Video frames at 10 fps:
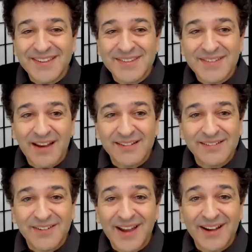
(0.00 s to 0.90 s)
not,
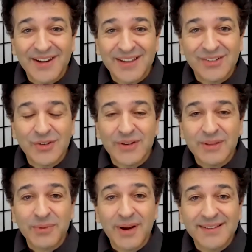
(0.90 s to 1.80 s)
you're not going to enjoy
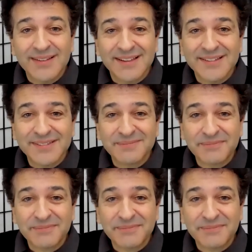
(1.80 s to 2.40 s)
the process.